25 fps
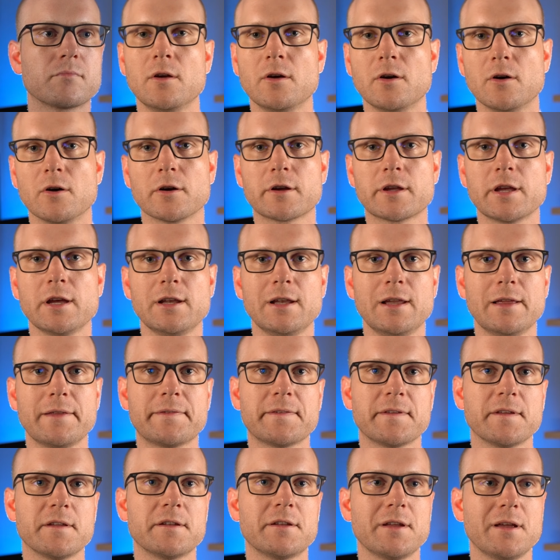Okay, let's
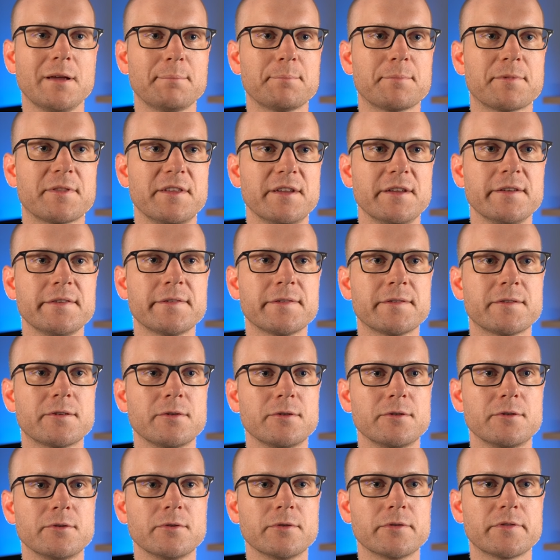adapt this to
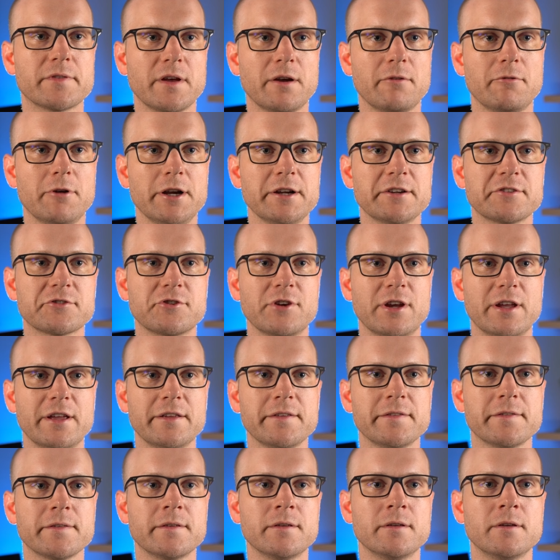use
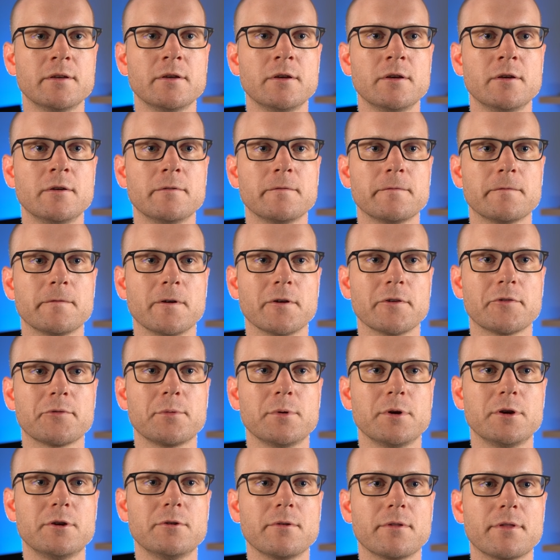RxJS. First we
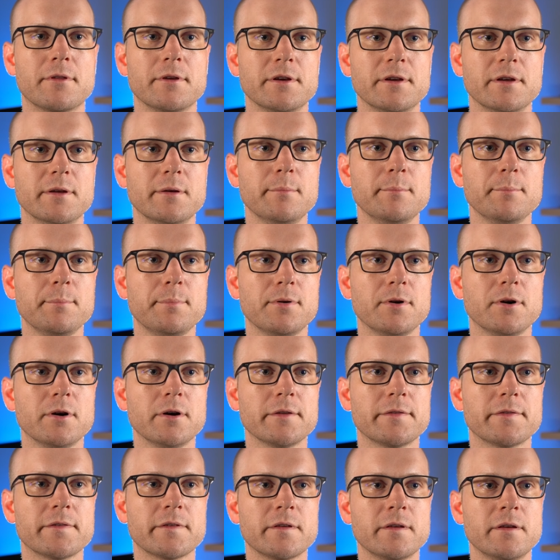do the
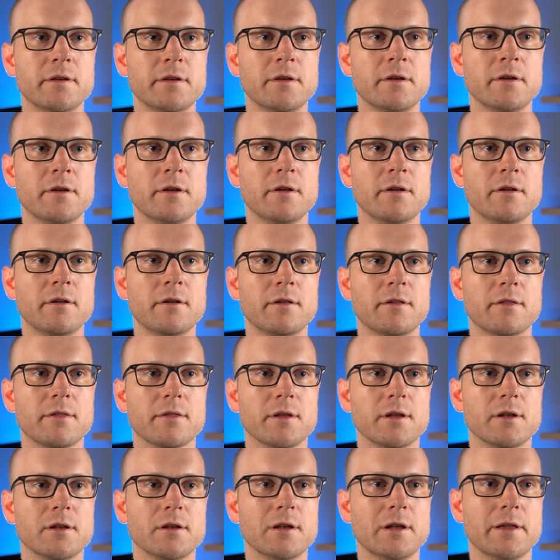imports,
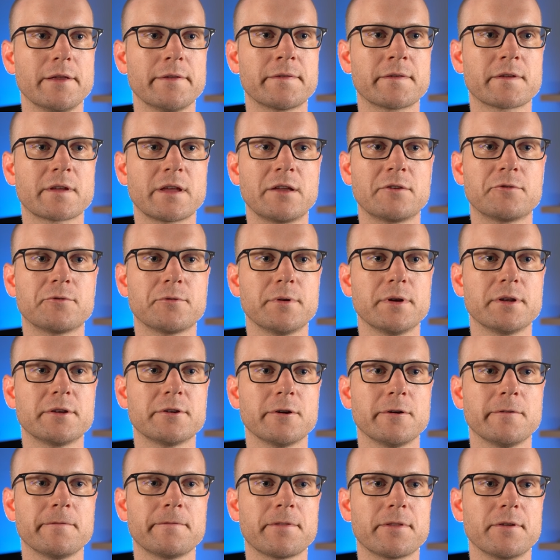then let's get rid
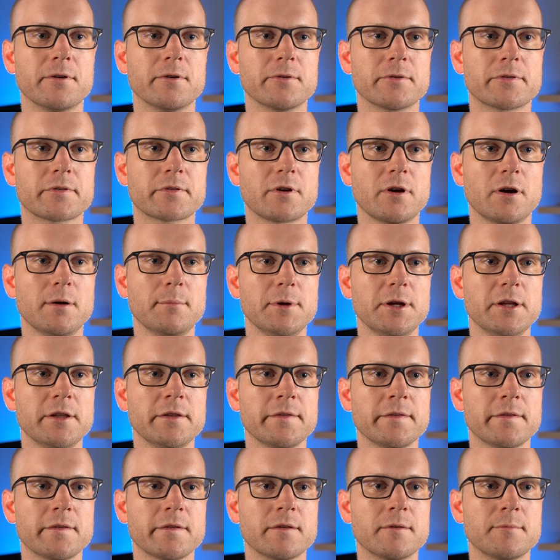of those
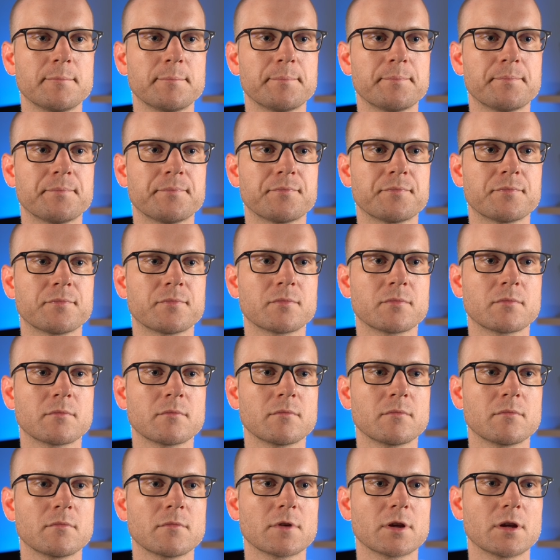comments.
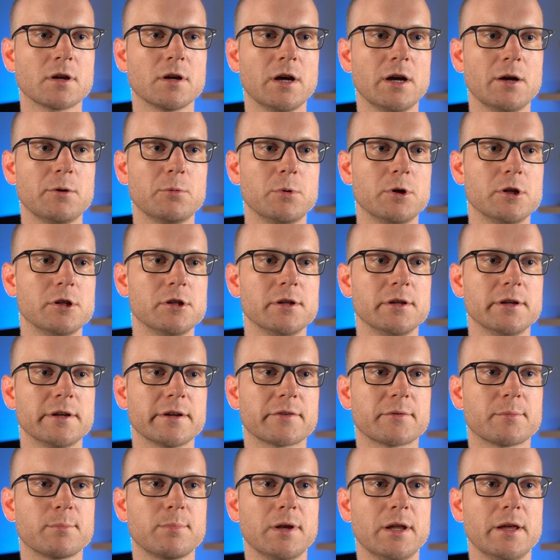I will
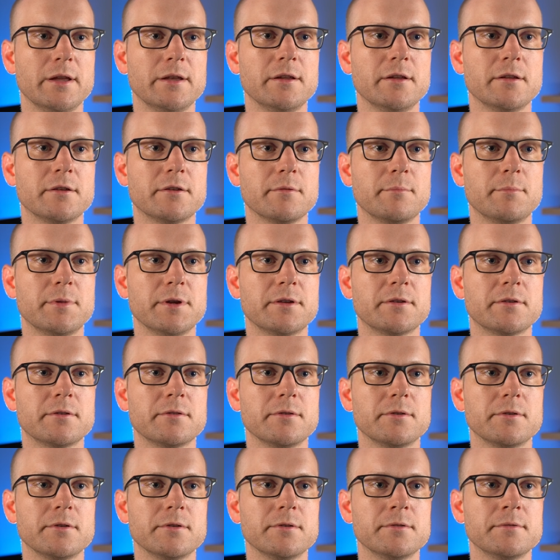explain it a bit to
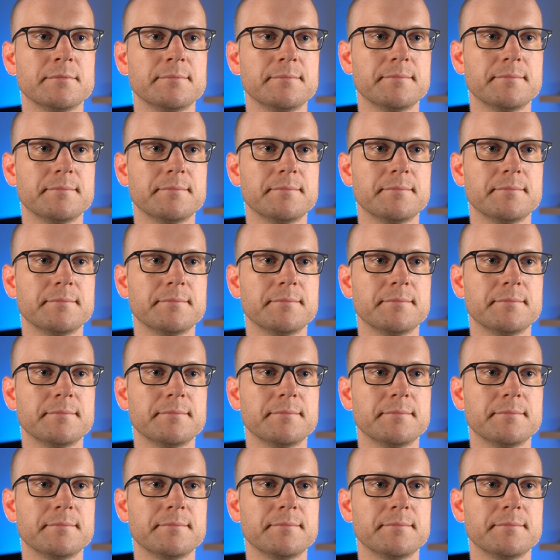you.